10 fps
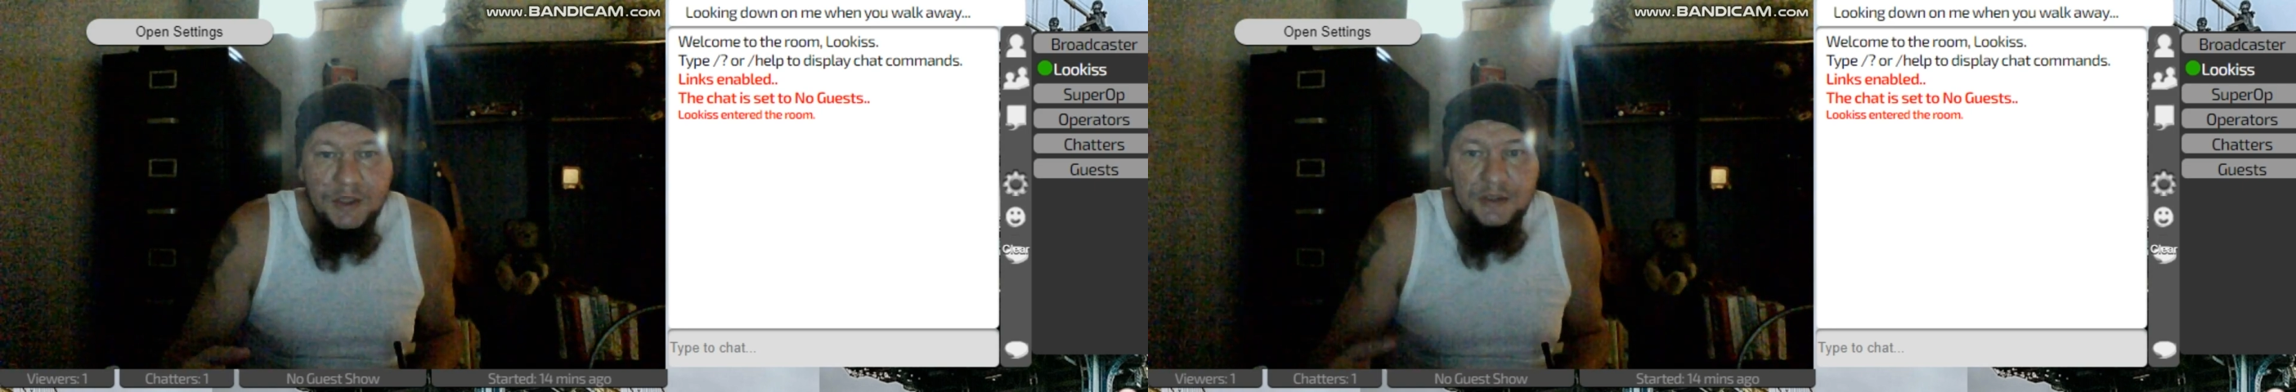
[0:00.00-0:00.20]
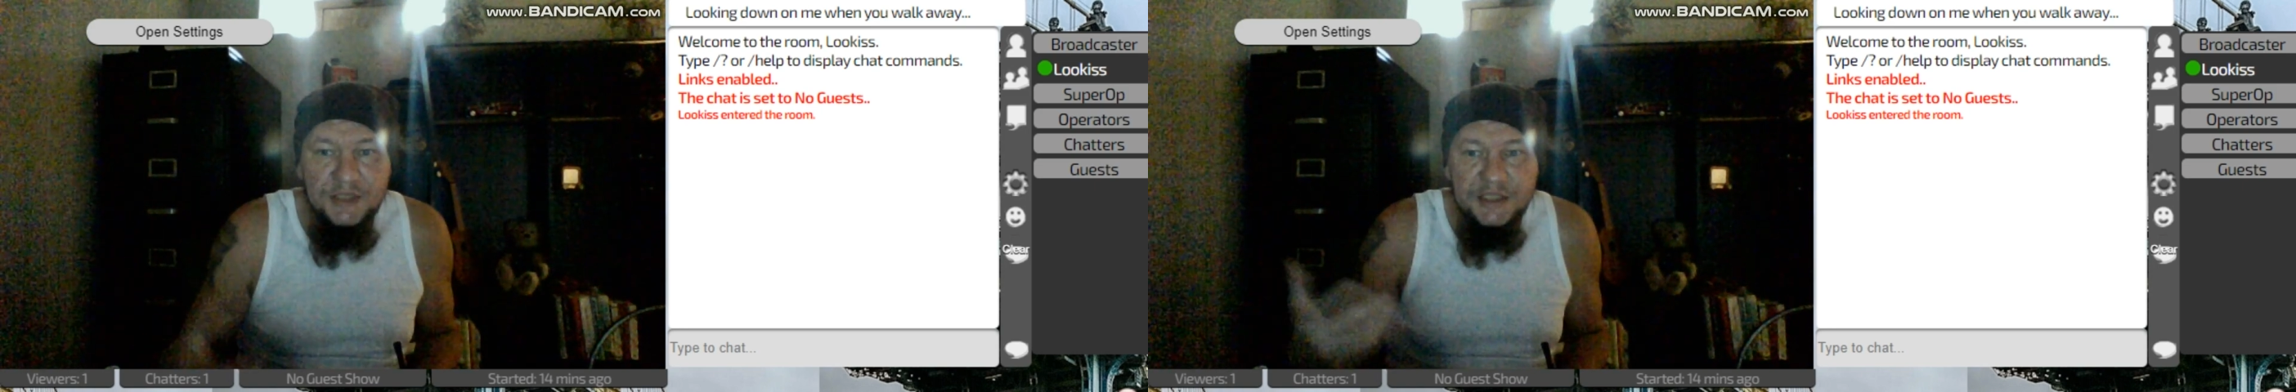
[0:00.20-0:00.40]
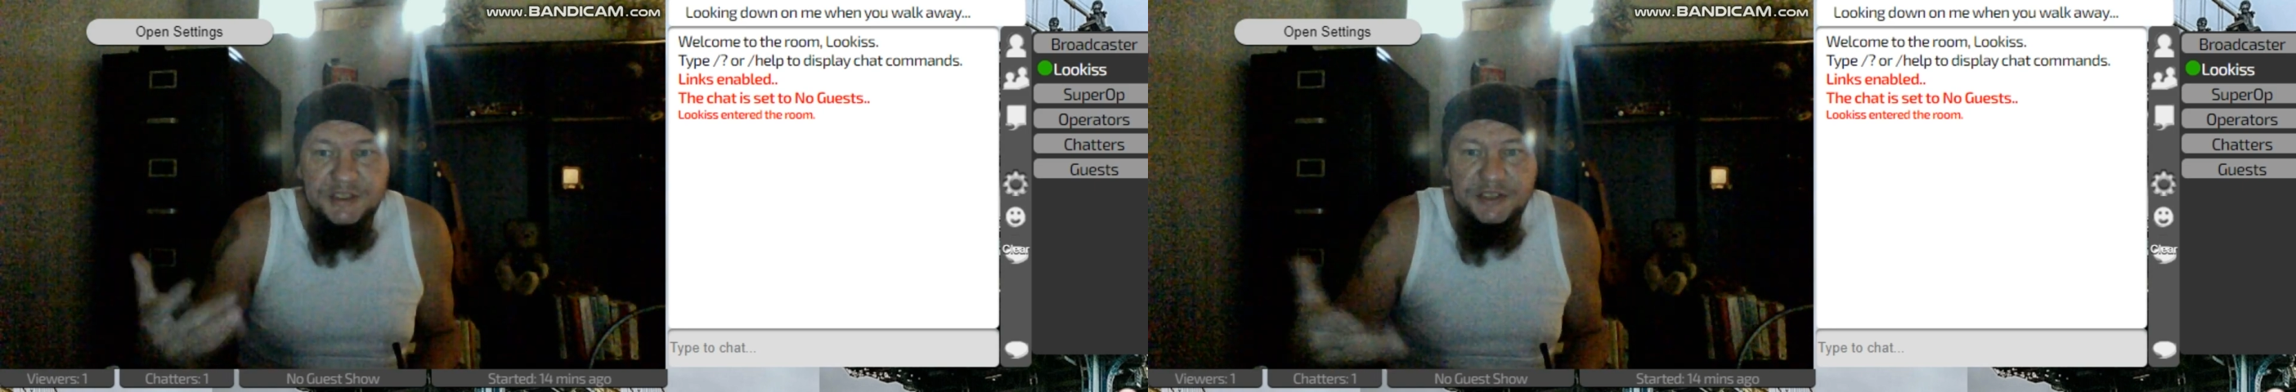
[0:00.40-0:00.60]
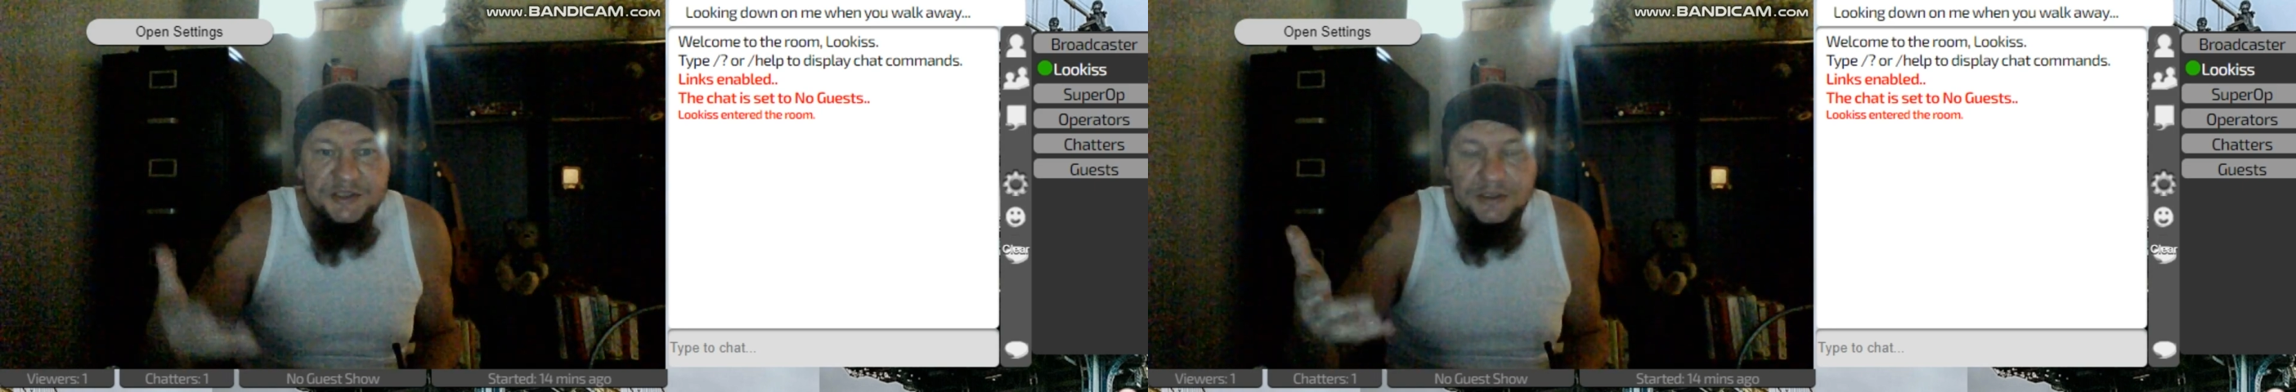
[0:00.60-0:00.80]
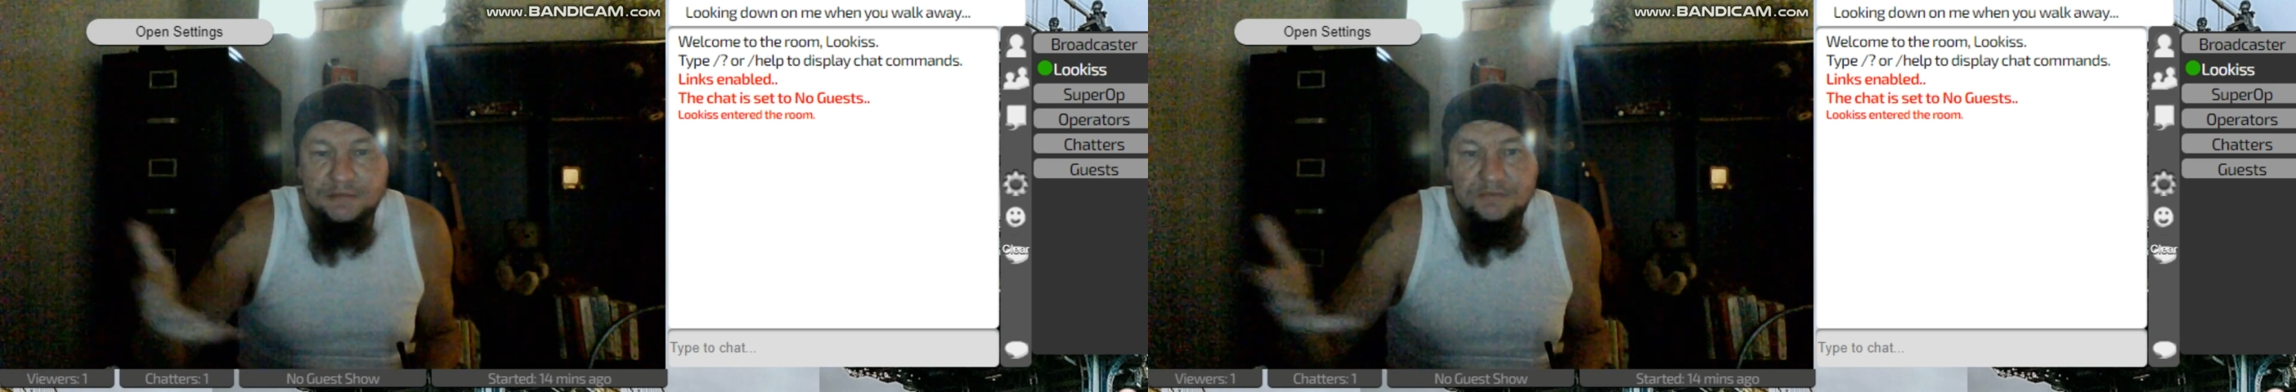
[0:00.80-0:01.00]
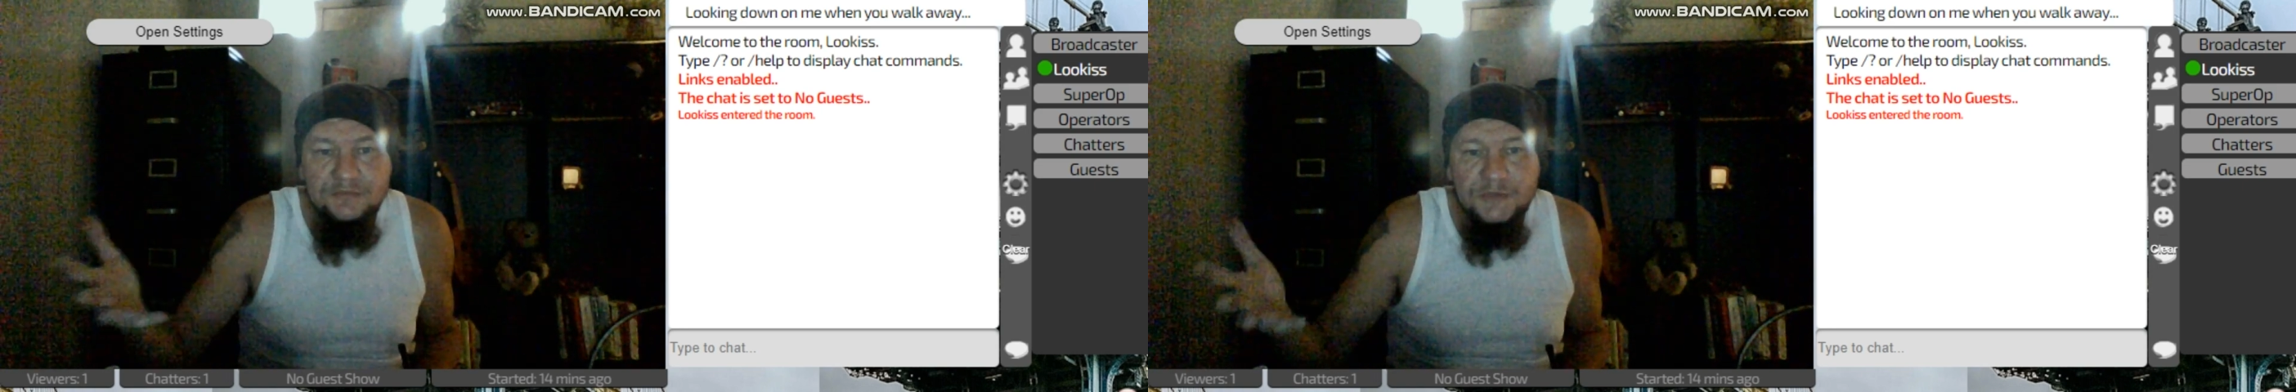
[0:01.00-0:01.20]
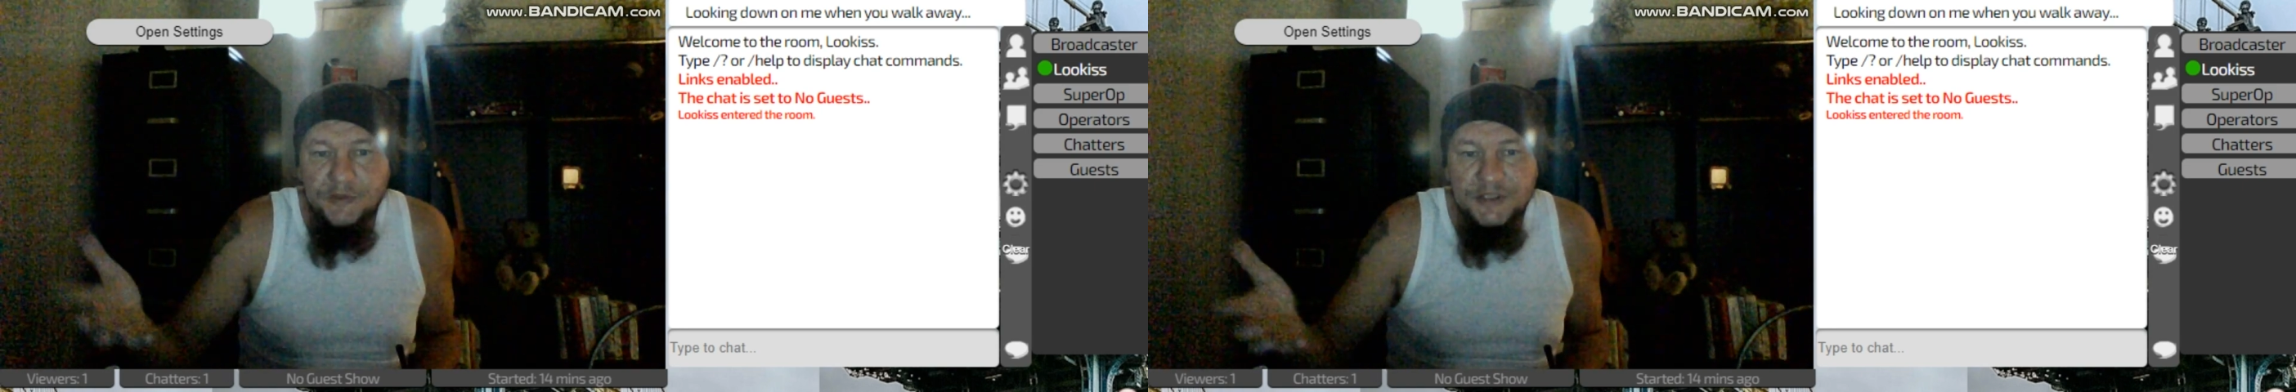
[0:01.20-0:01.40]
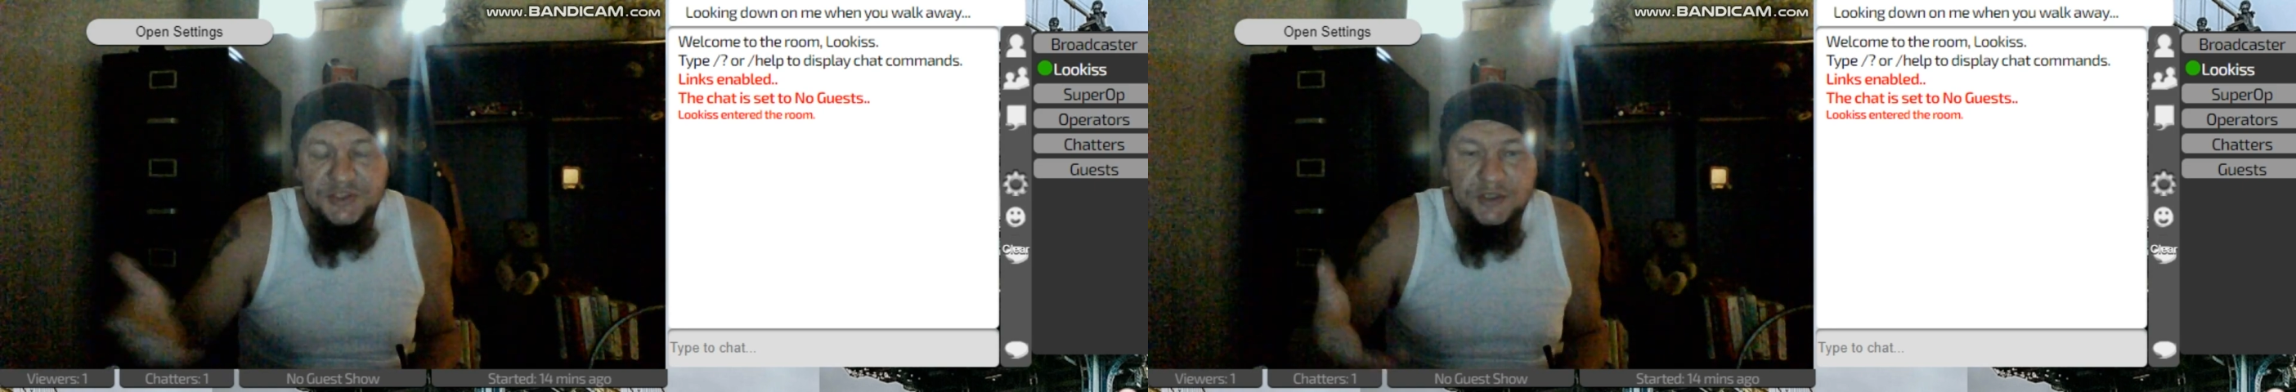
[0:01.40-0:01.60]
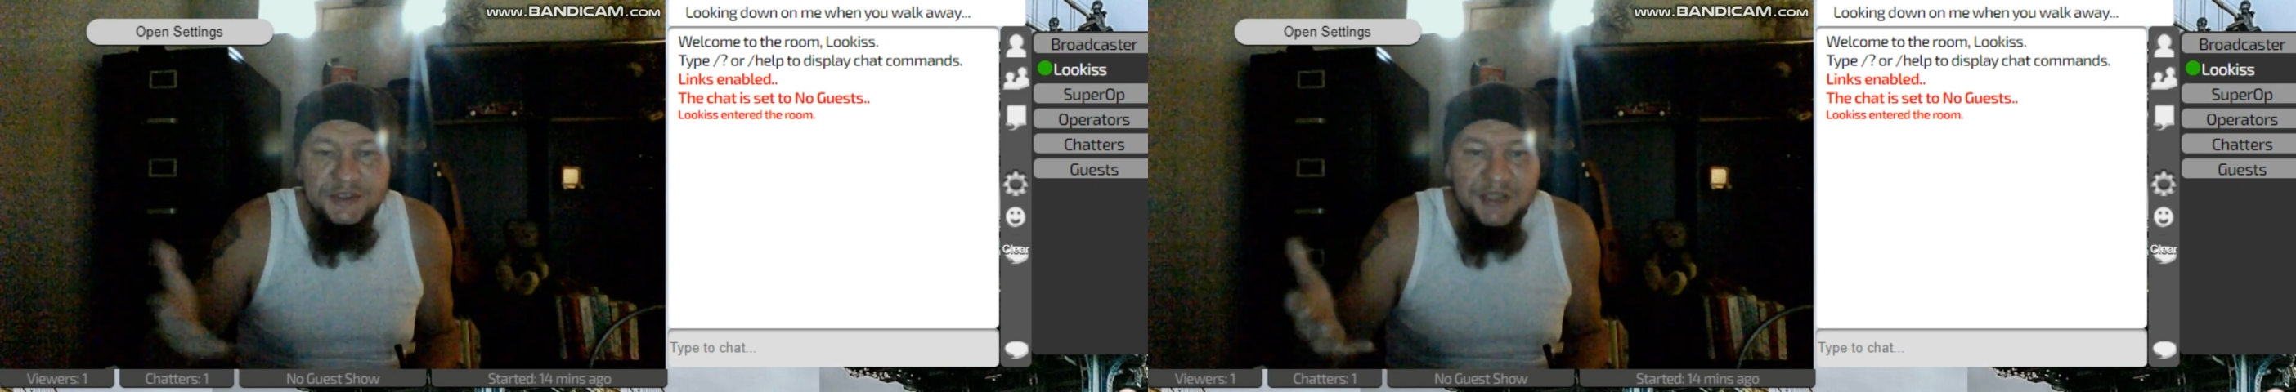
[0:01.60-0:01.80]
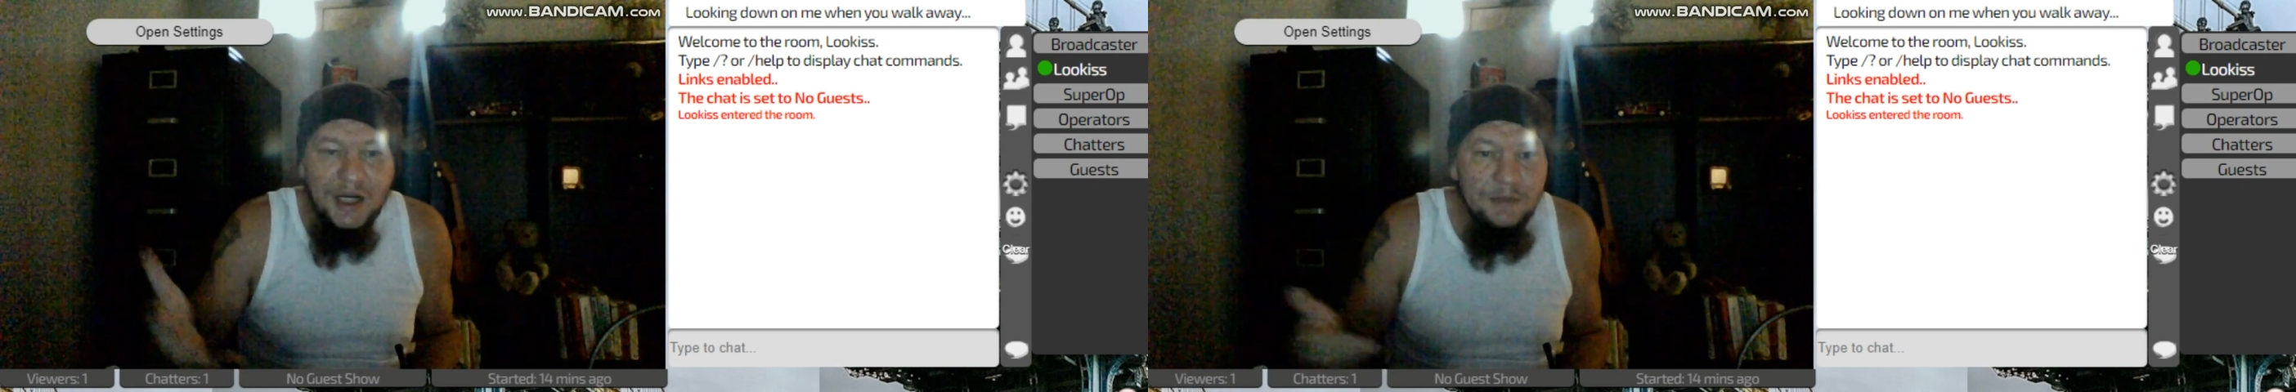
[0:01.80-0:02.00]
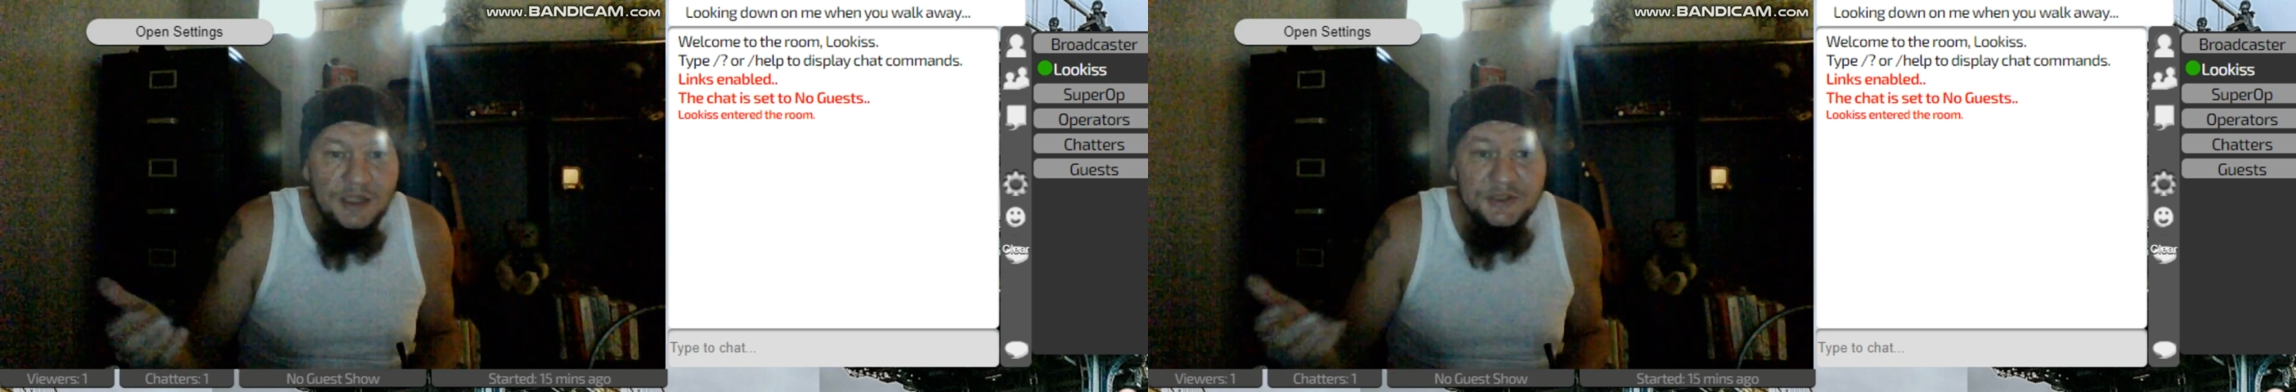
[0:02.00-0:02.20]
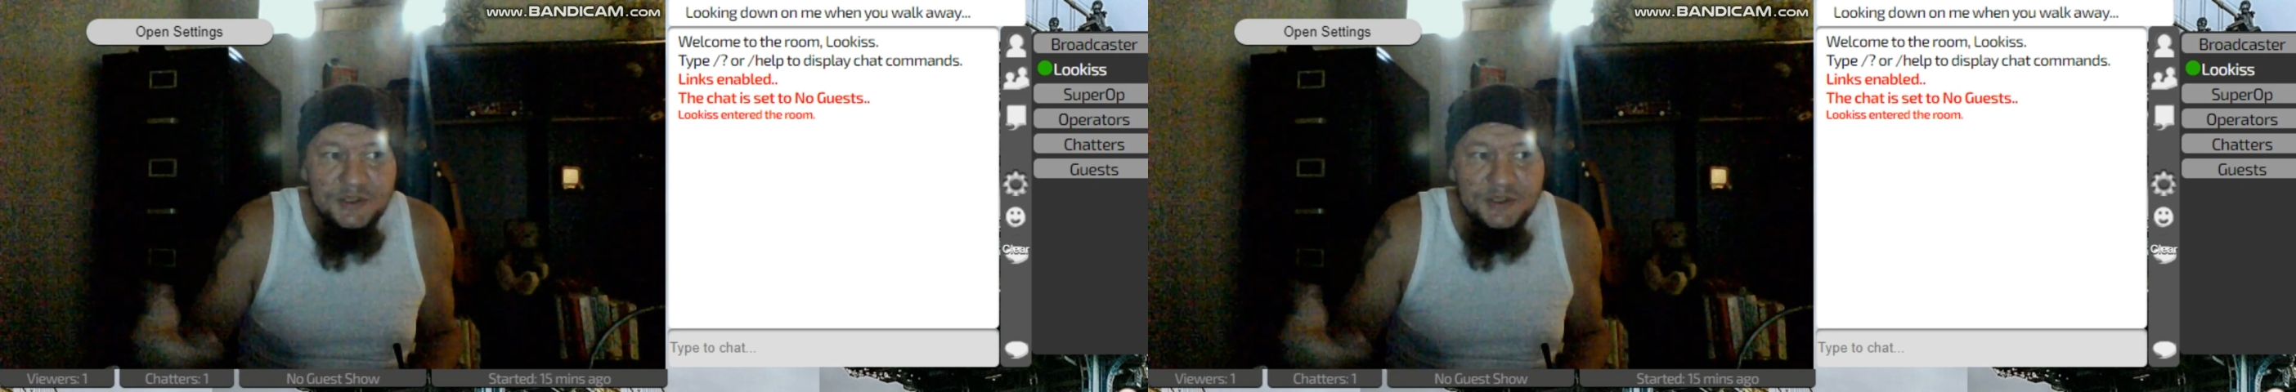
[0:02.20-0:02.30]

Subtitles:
they just, they already saw the timeline,